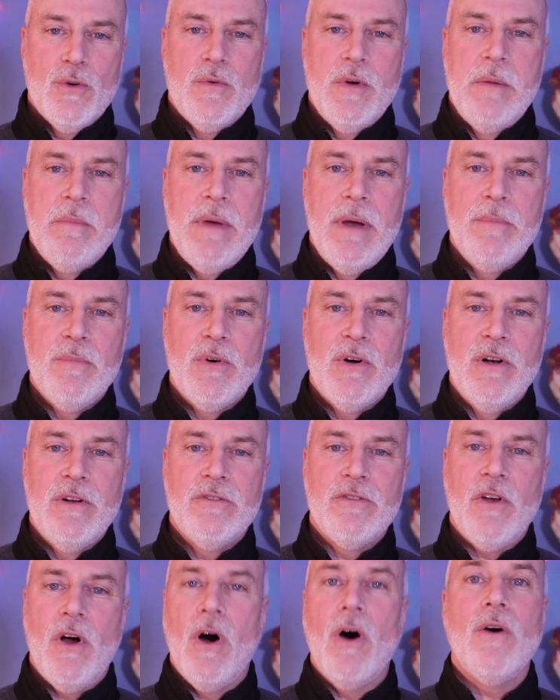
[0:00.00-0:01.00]

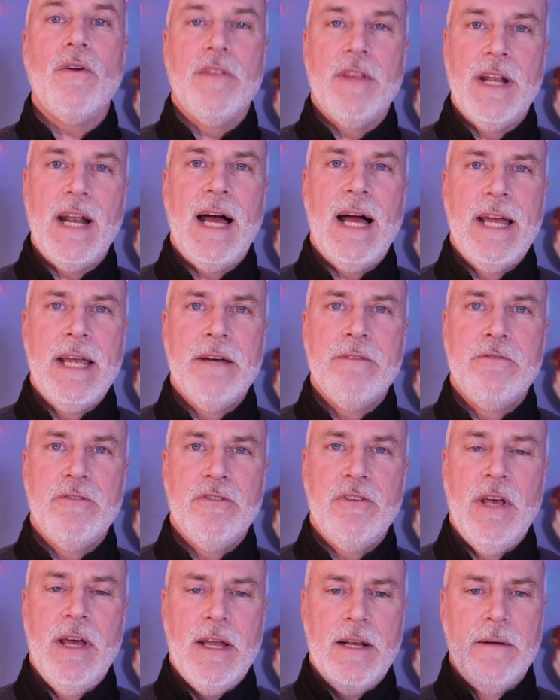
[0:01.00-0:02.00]
remembrance all that I have
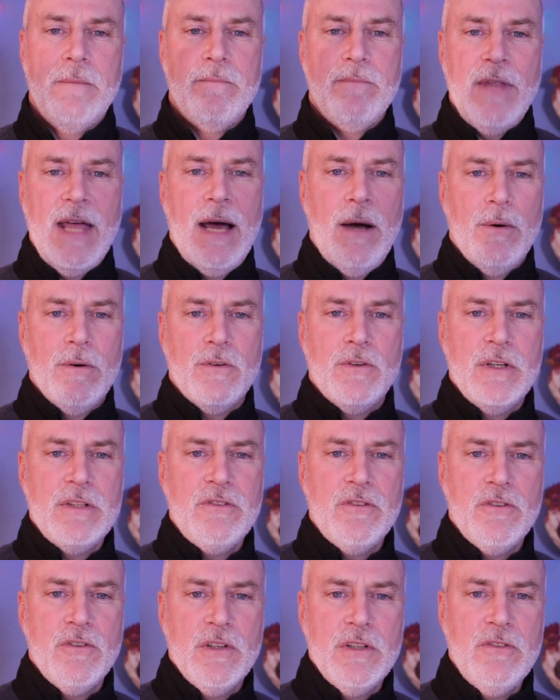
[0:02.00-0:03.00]
said. Now,
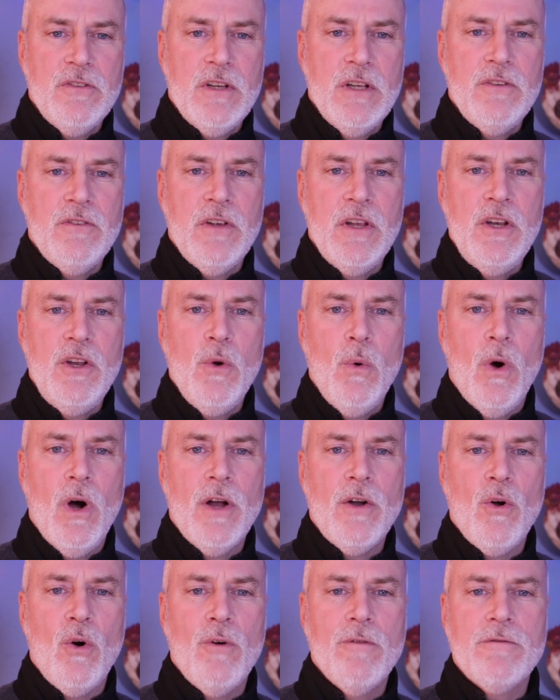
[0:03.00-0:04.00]
let's continue
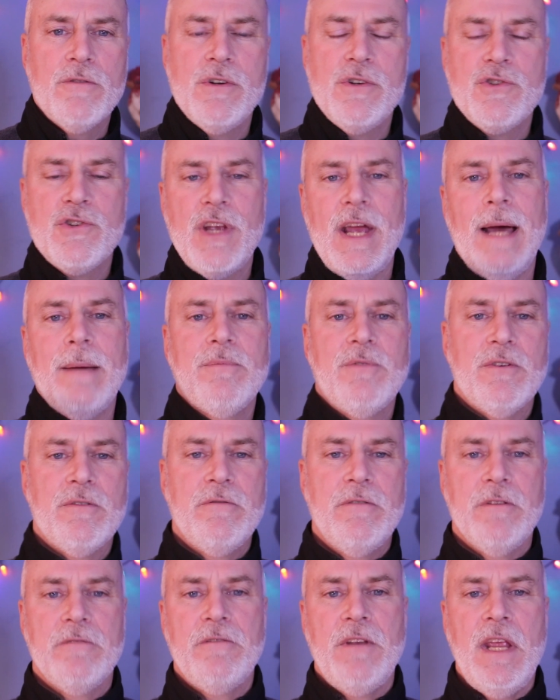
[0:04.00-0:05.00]
on over in chapter
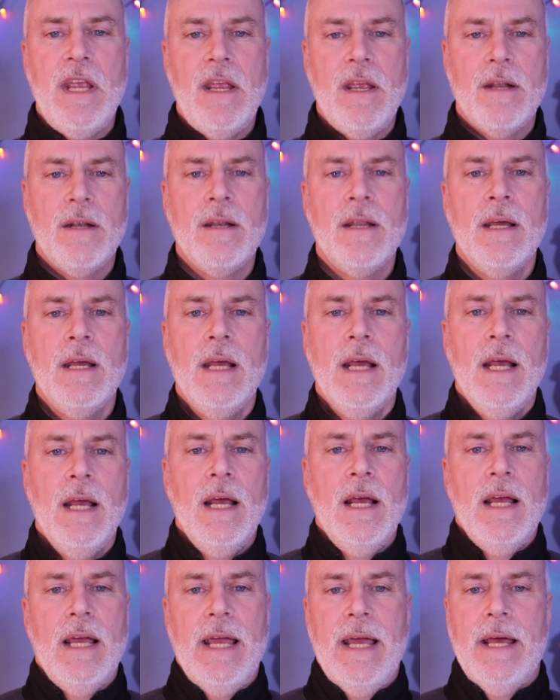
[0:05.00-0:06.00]
15,
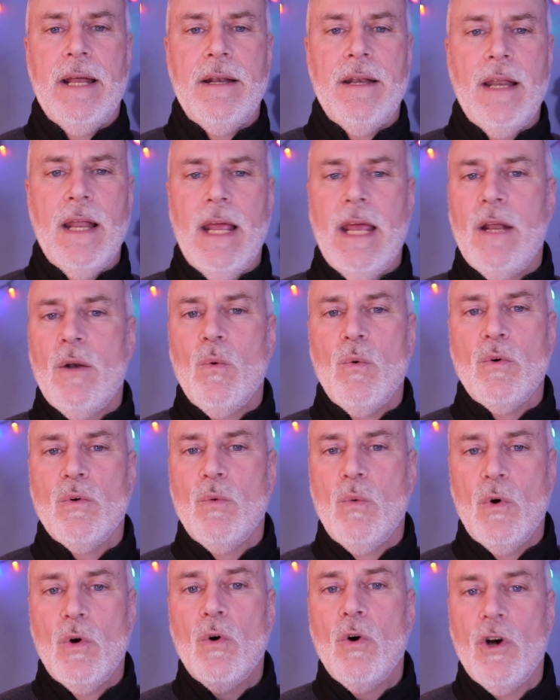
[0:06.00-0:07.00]
and
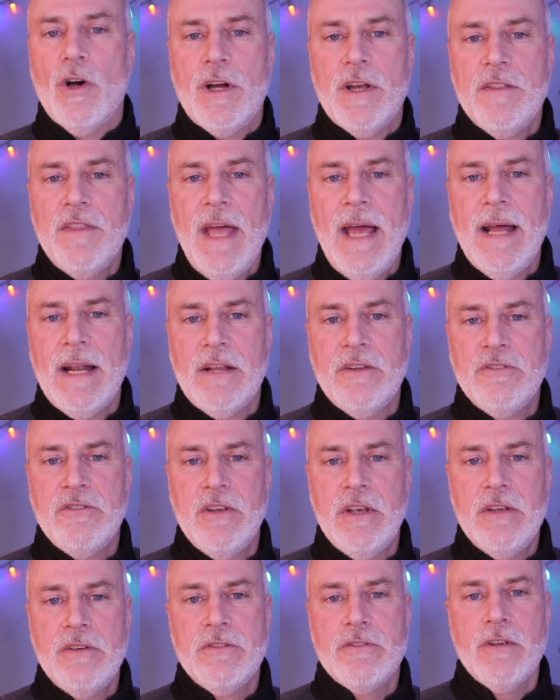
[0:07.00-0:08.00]
we'll look at that. It
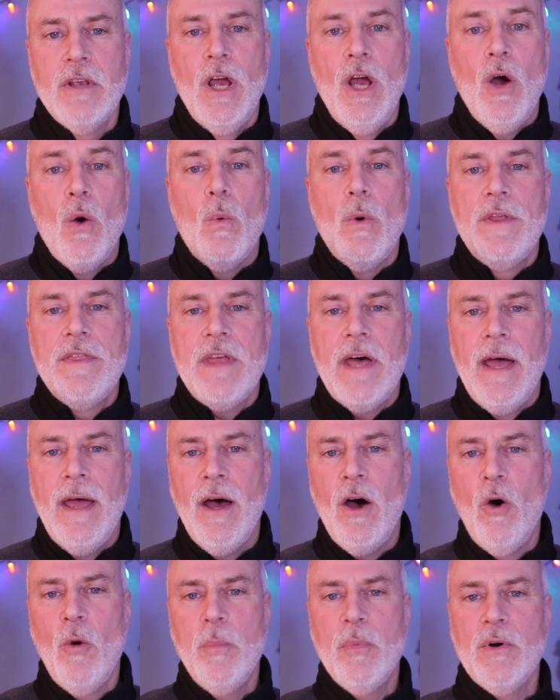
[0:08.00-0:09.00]
says, when the
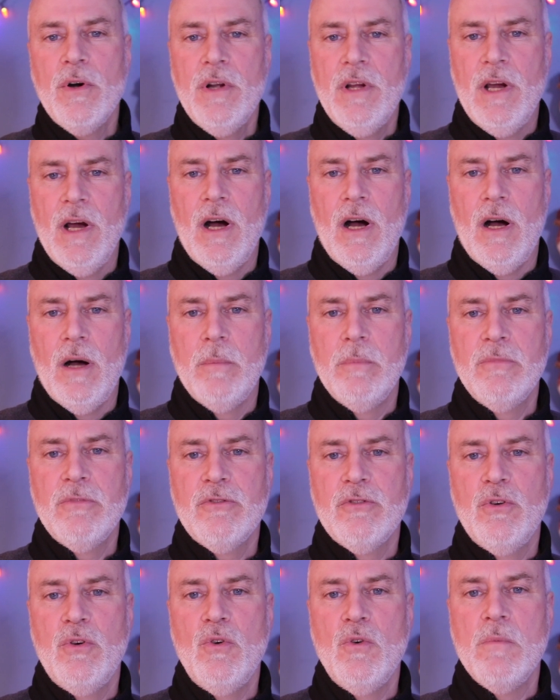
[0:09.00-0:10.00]
Helper
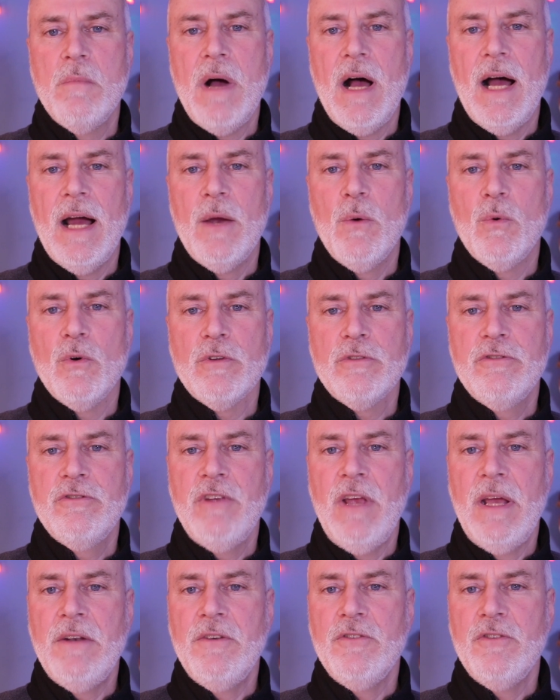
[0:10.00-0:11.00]
comes, whom I will
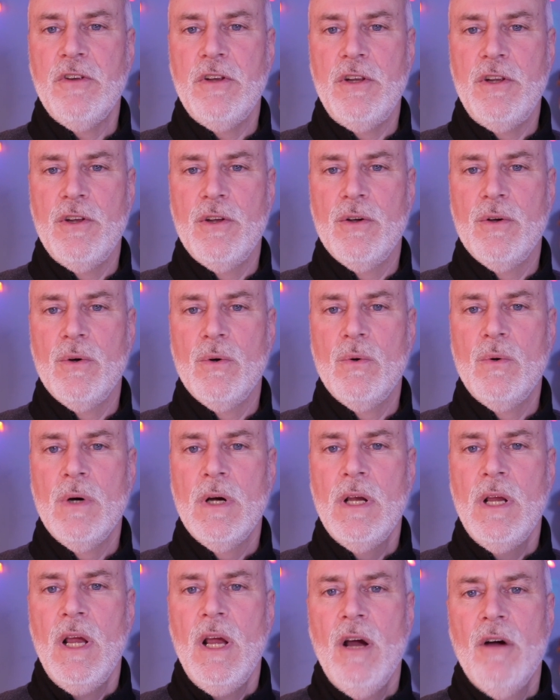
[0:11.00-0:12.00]
send to you
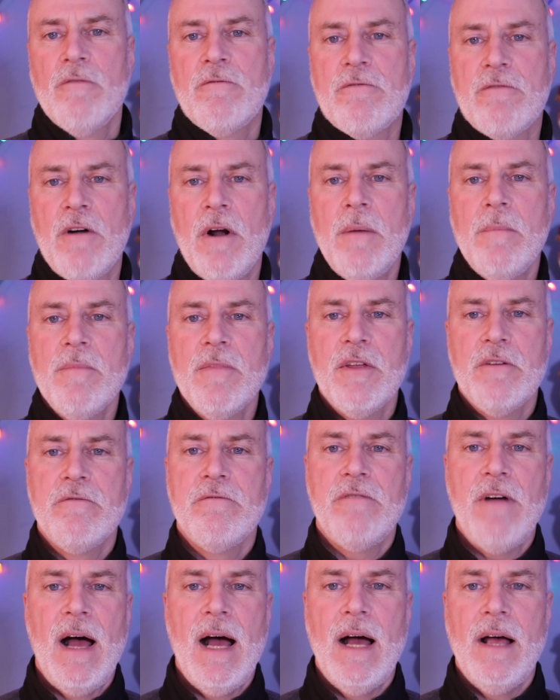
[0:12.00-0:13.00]
from the
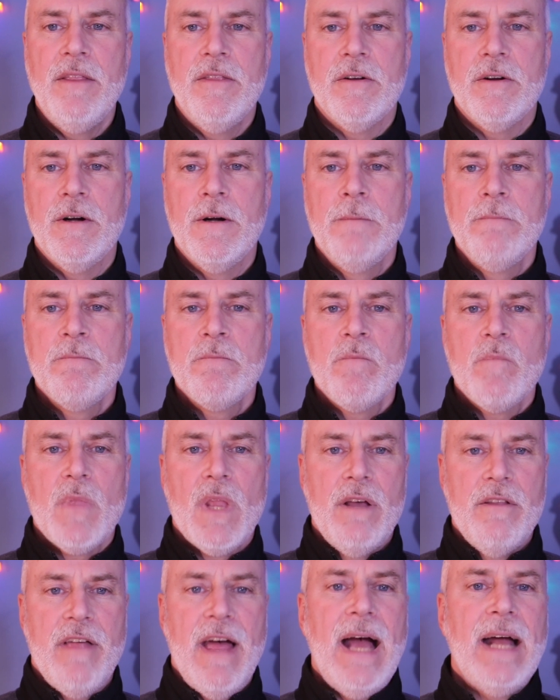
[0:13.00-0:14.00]
Father,
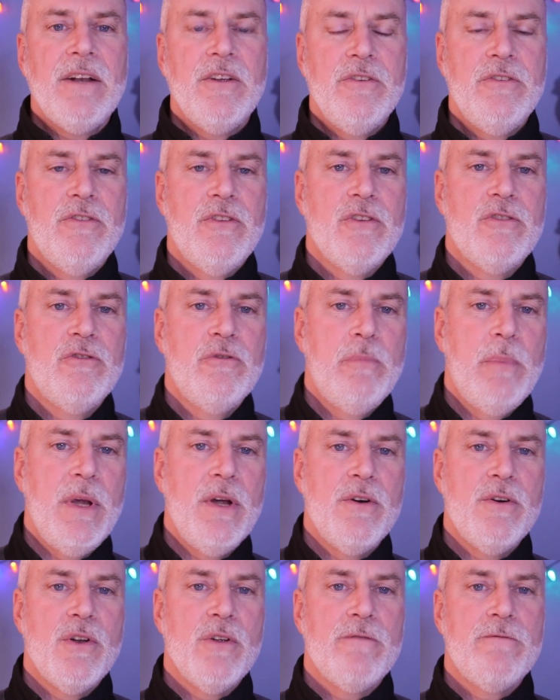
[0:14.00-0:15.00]
that is the
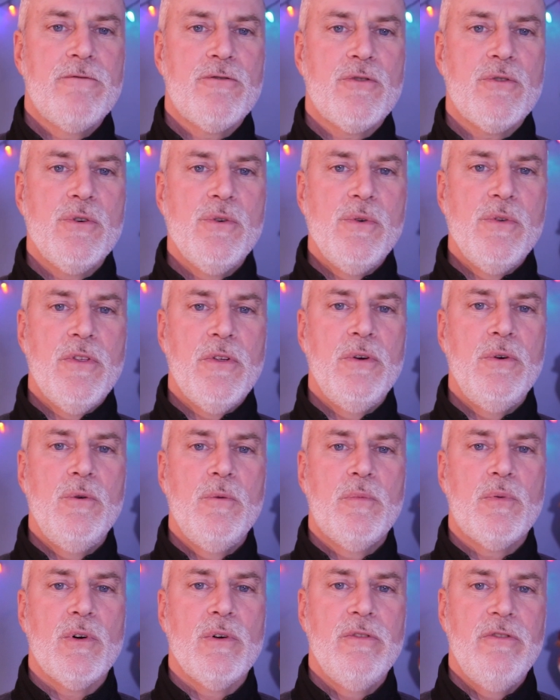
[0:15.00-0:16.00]
Spirit of truth who
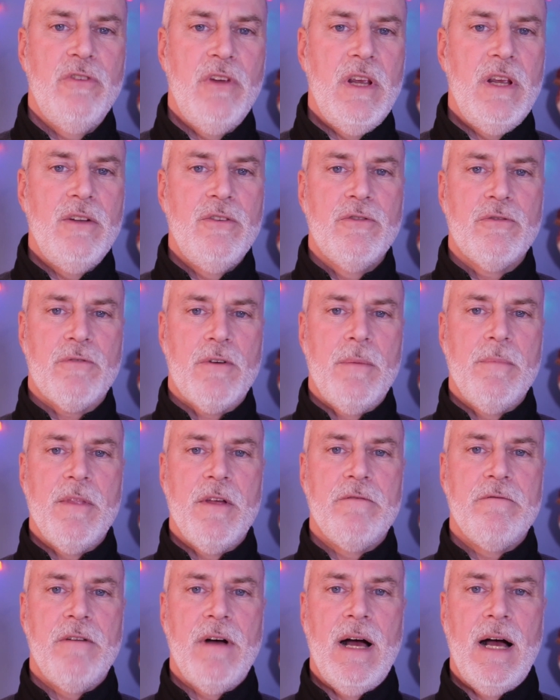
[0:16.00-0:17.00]
proceeds from
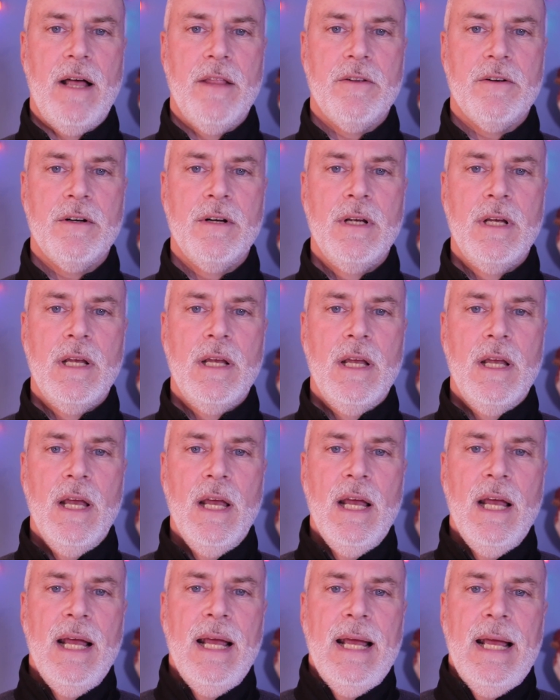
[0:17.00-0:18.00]
the Father,
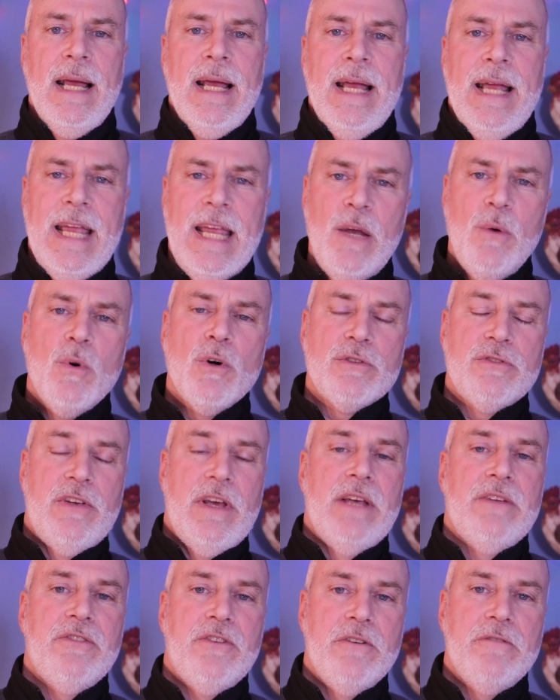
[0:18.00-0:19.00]
he will
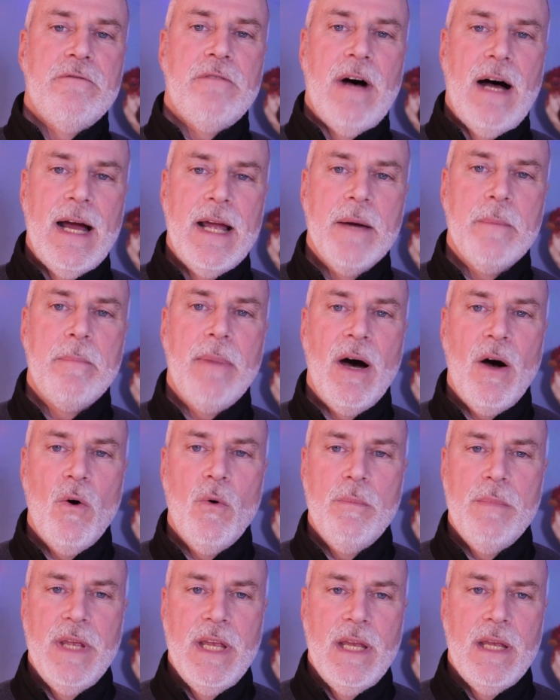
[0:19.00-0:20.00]
testify
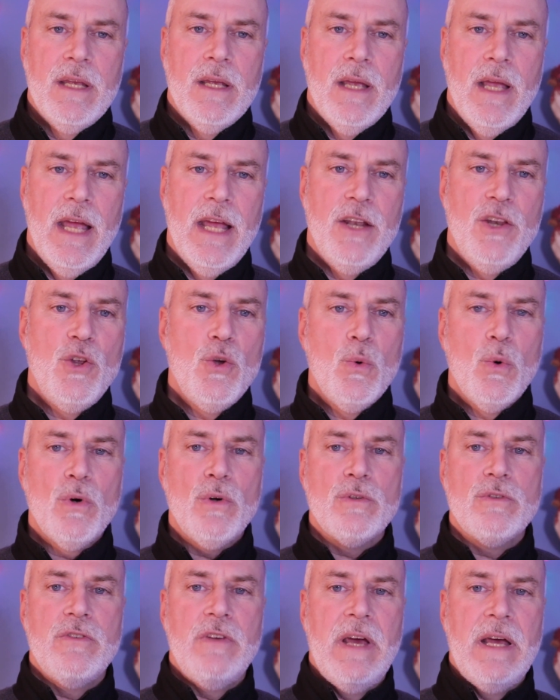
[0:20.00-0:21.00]
about me, and you
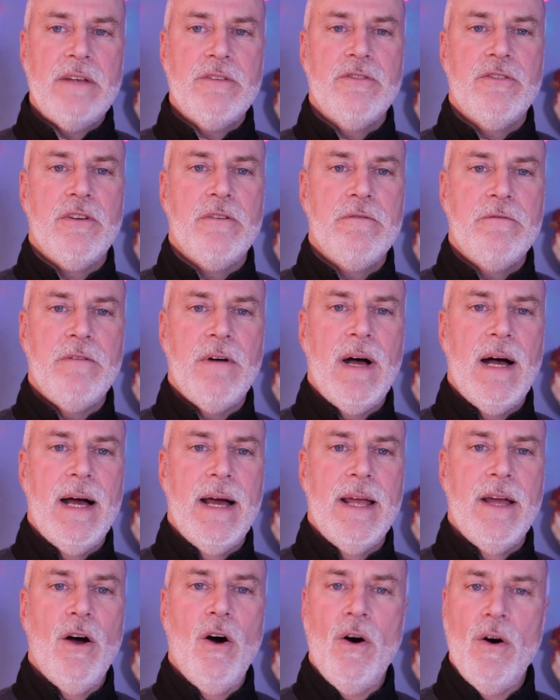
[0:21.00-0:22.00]
will
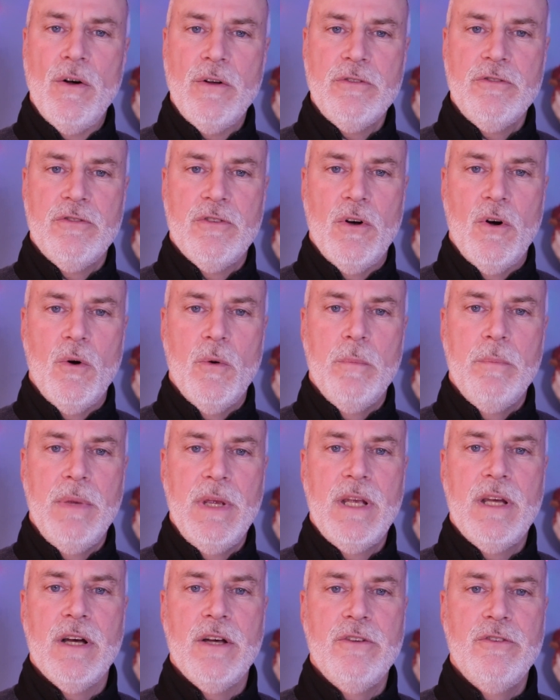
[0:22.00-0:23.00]
testify also,
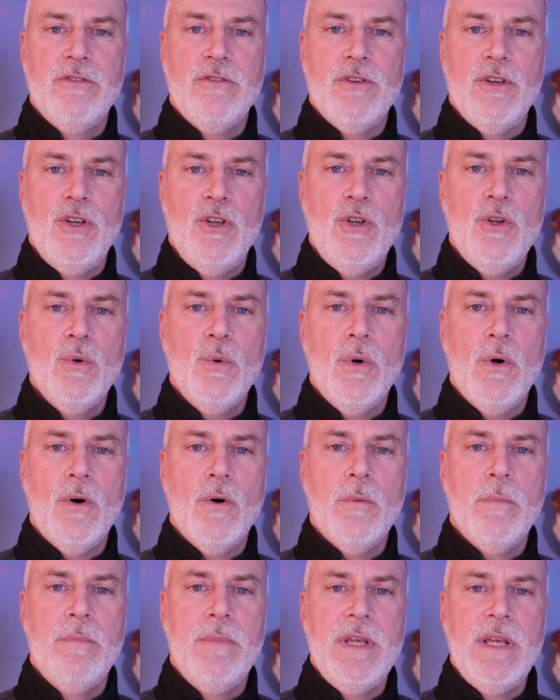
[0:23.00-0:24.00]
because
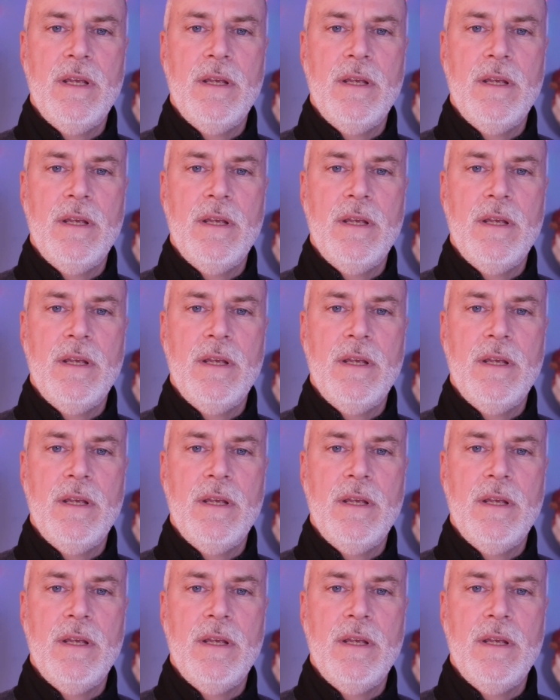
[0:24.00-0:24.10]
you